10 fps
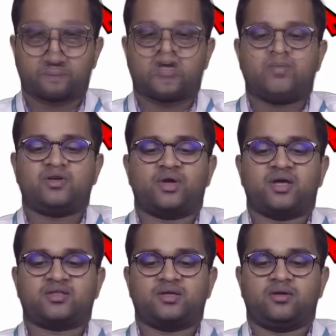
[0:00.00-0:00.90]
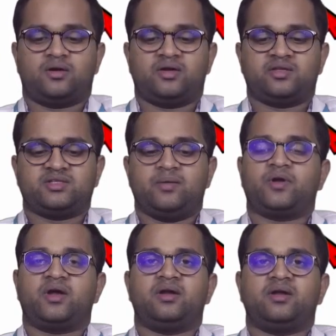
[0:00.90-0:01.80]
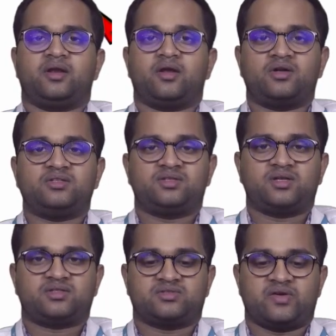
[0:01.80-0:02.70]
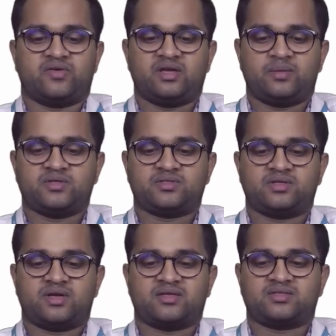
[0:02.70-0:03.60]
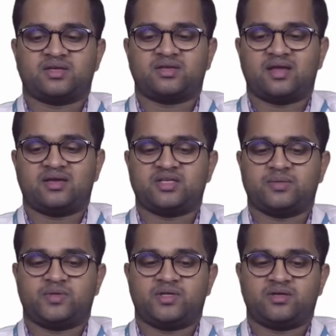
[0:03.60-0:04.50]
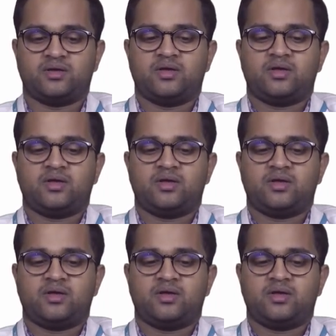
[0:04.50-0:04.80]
Coming to ethanol, it is employed in a concentration of 70% as a skin antiseptic.